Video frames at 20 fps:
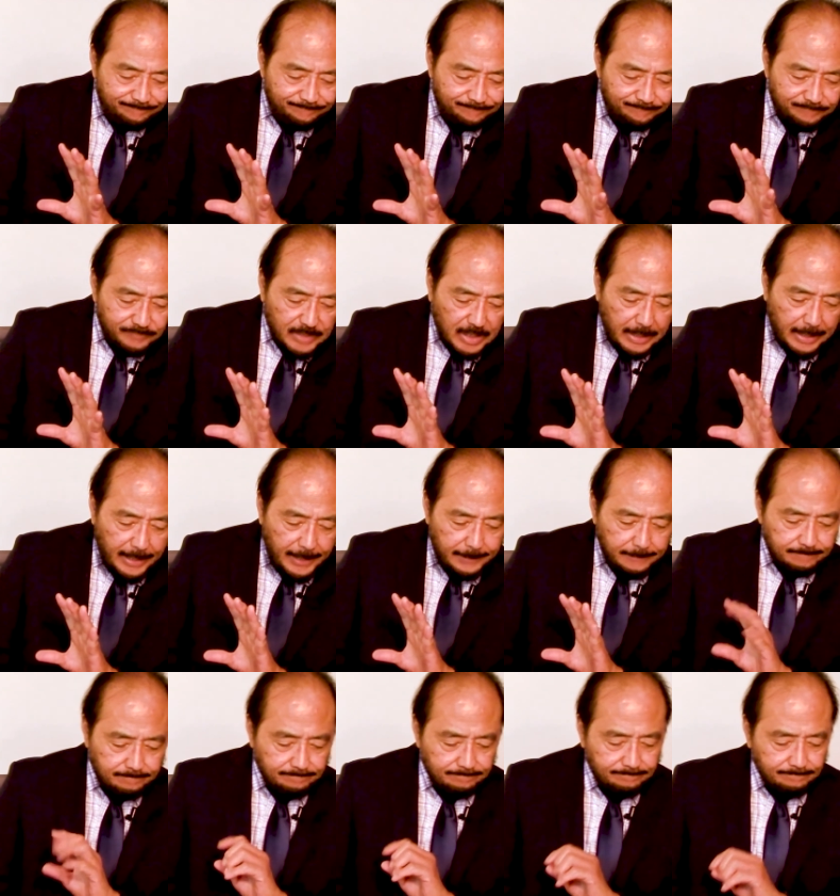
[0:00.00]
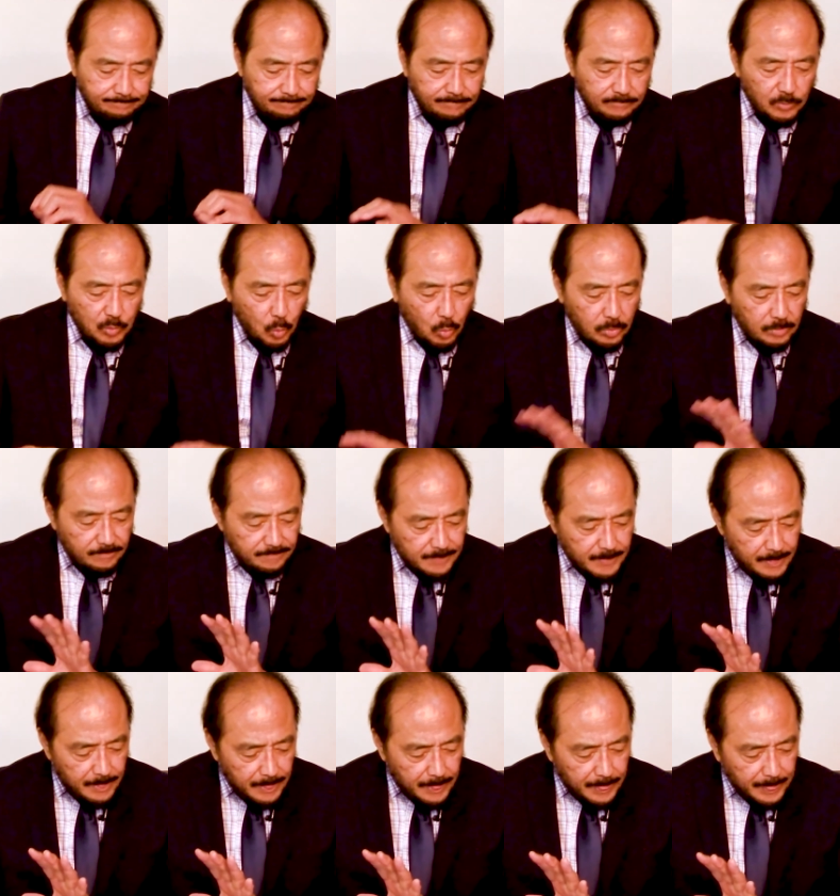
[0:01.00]
Okay.
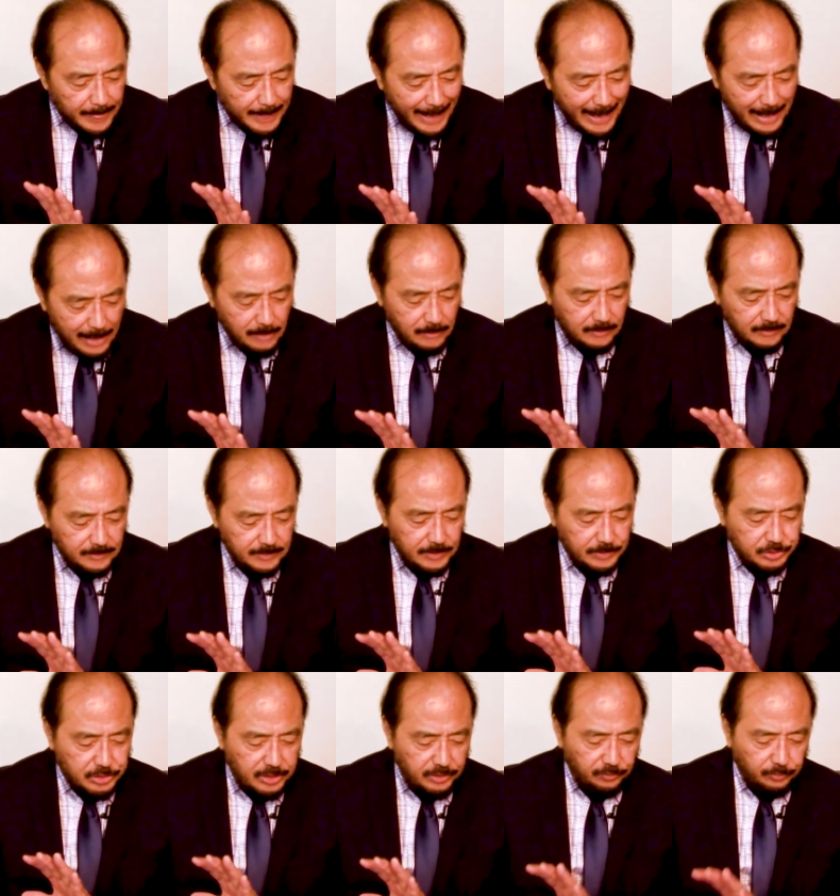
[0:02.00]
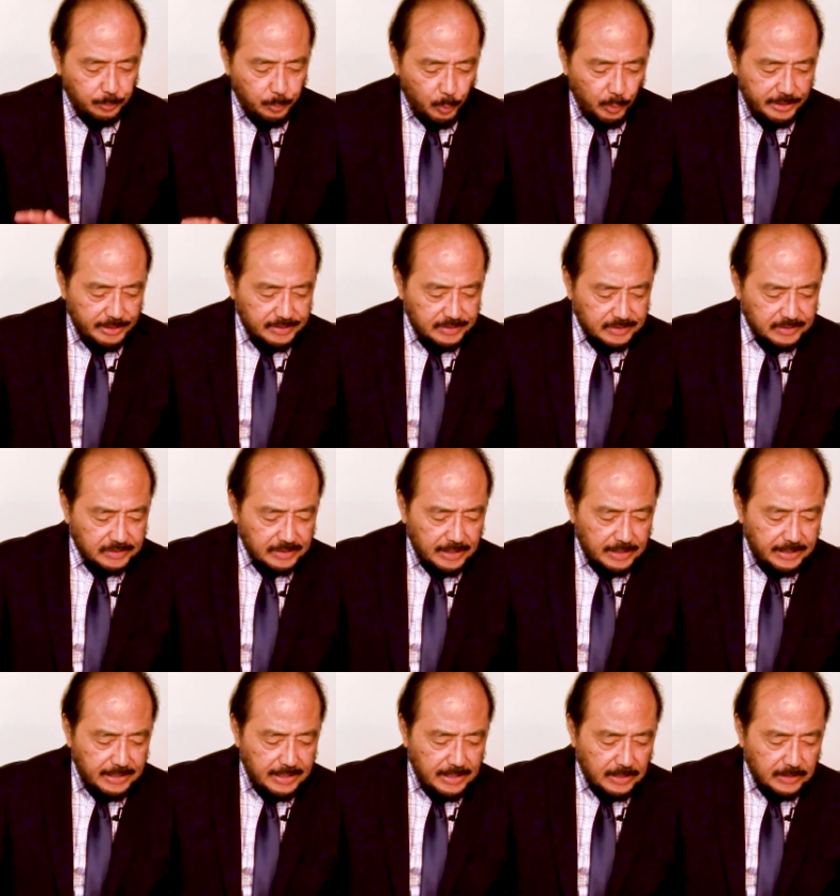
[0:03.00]
Now, the chief priests and
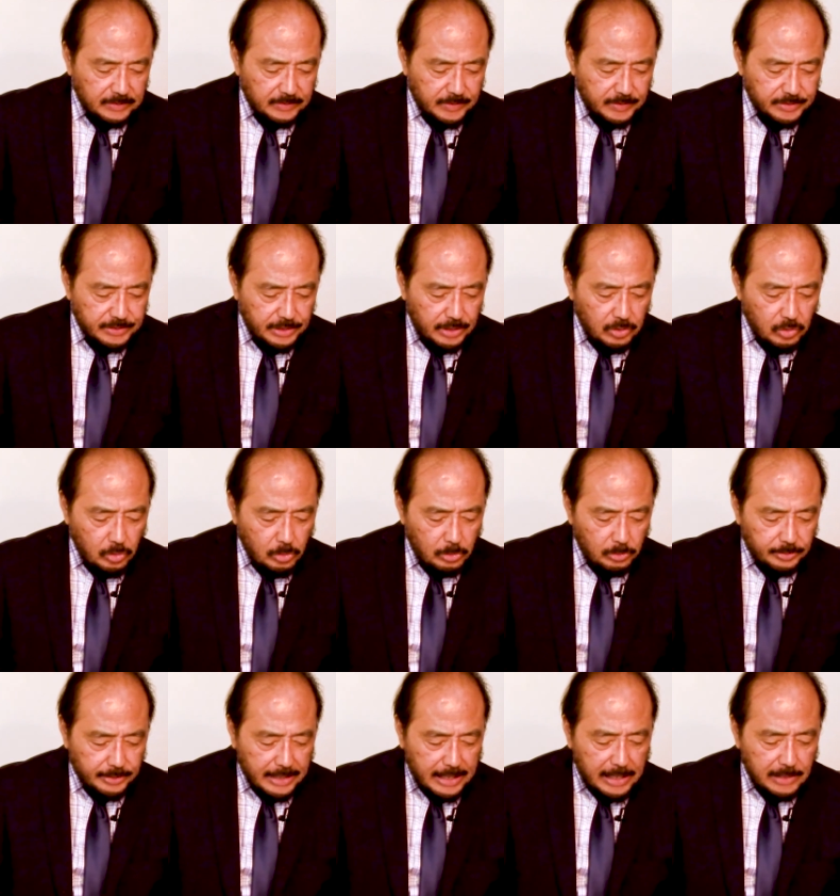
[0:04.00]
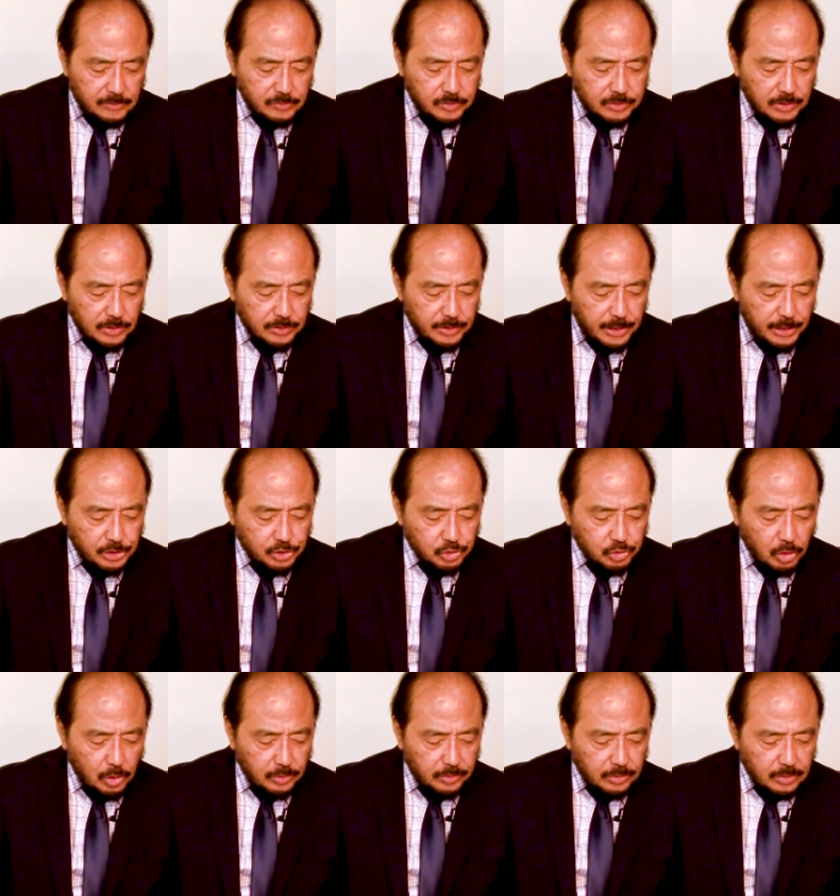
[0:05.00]
the elders and all the council, they
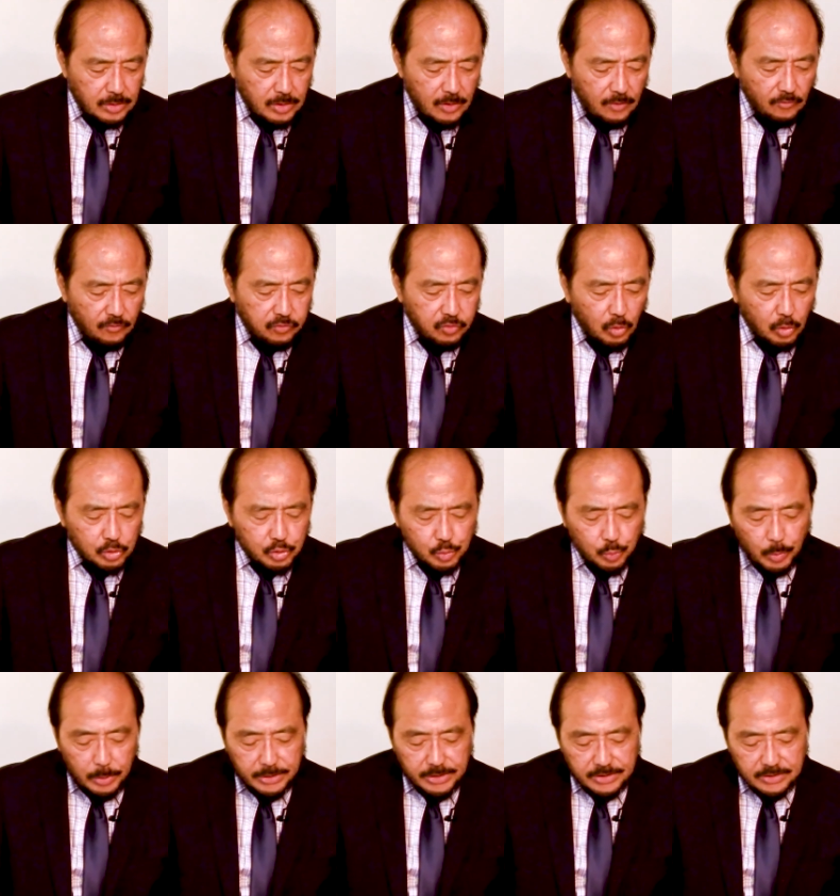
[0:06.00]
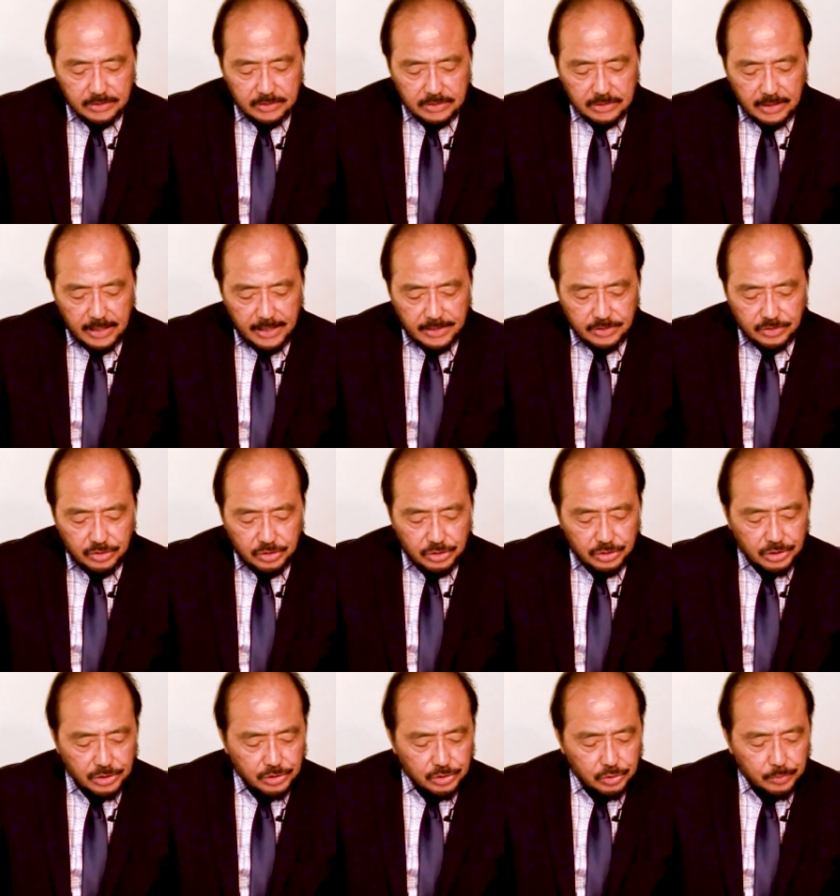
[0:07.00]
sought false witnesses against
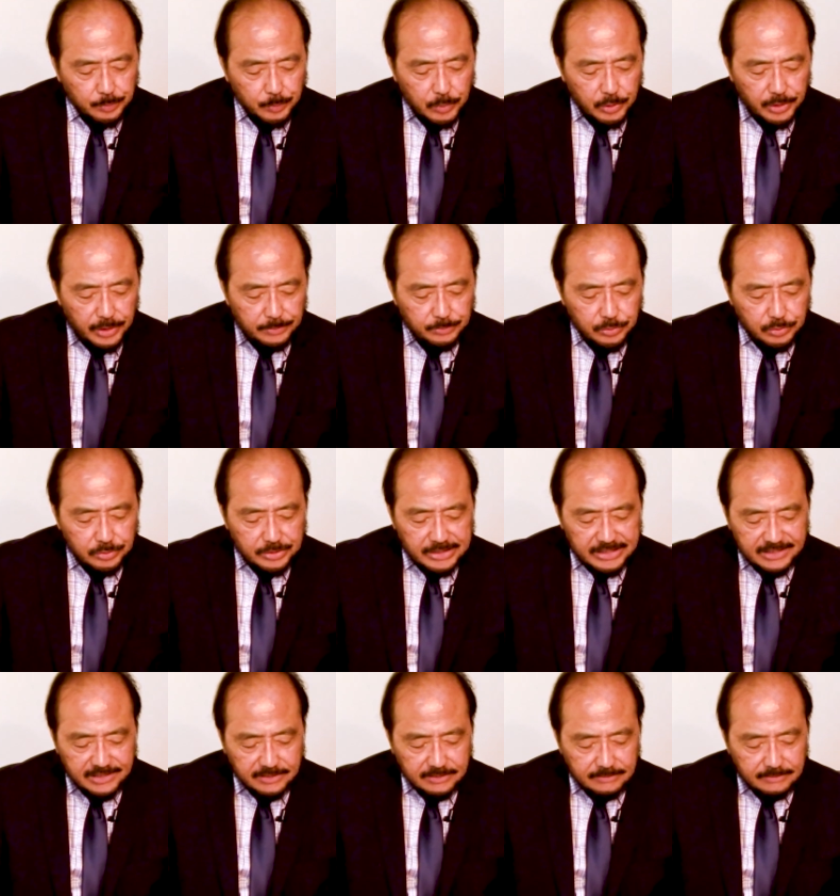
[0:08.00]
Jesus to put him to death?